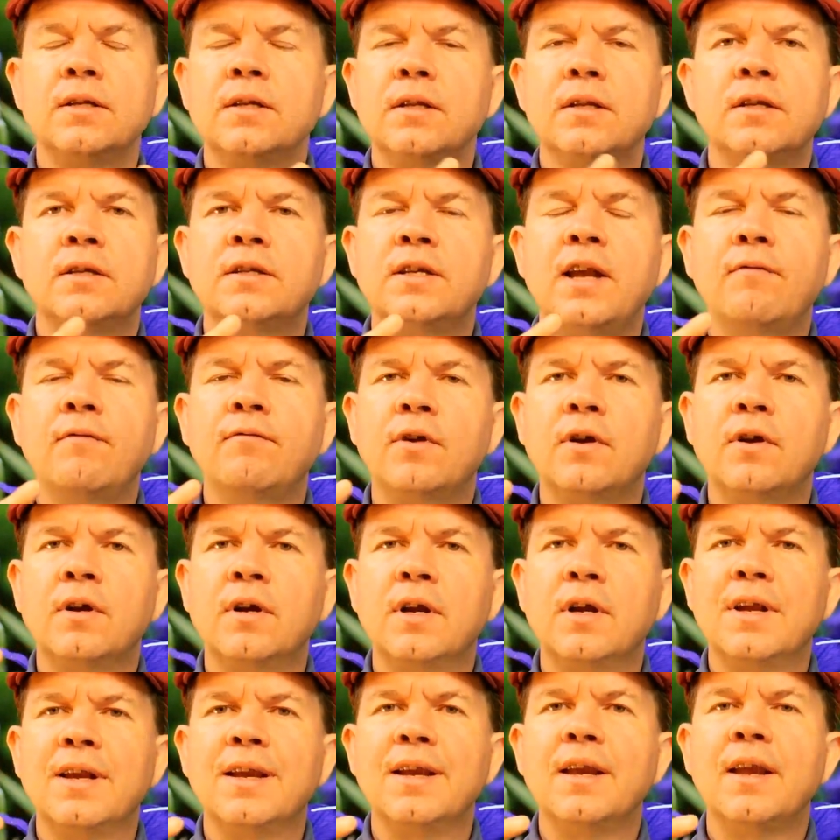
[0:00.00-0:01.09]
There's
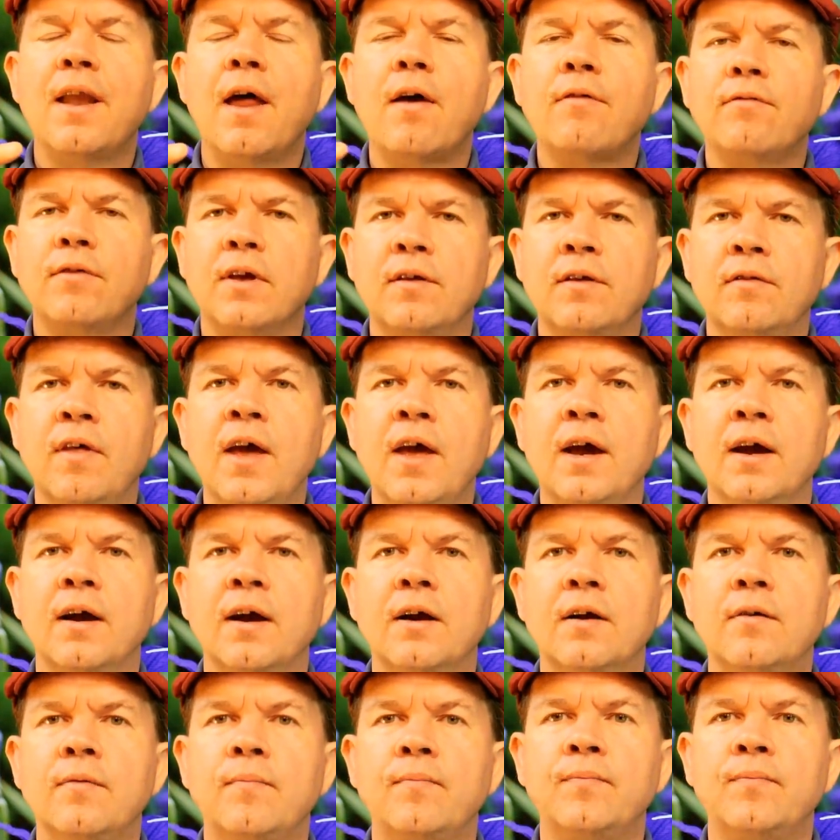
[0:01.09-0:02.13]
never nothing there.